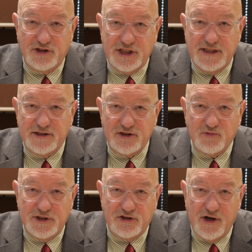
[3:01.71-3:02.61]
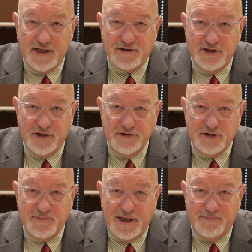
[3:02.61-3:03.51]
Jesus would talk to
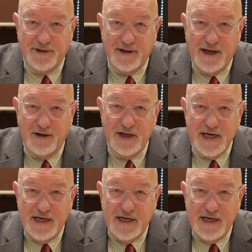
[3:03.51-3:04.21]
those people, how